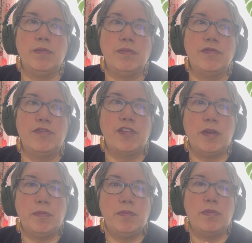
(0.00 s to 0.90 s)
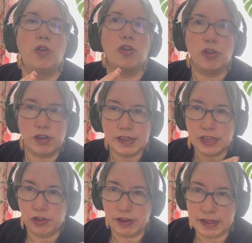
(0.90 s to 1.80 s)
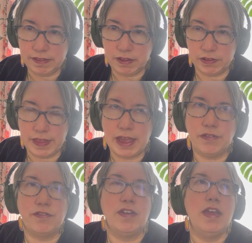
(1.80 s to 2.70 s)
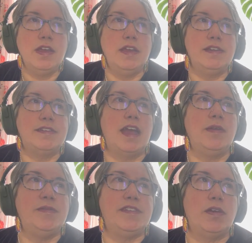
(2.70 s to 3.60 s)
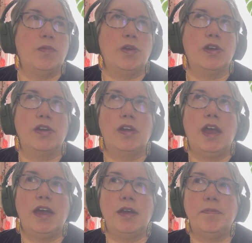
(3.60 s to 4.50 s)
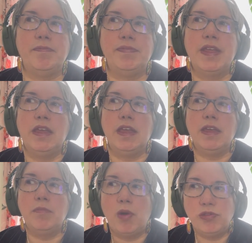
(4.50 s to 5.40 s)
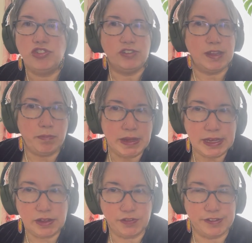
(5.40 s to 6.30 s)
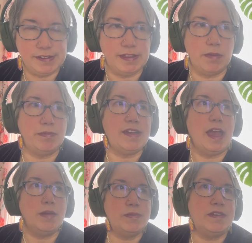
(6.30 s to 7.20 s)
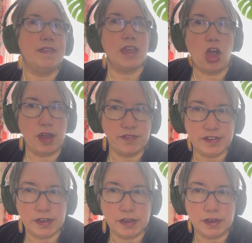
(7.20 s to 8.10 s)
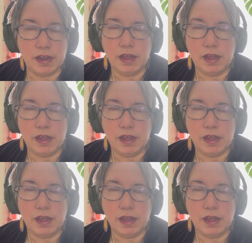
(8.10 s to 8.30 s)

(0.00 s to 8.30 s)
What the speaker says: from earlier in their life, times that were emotionally meaningful to them, times that they often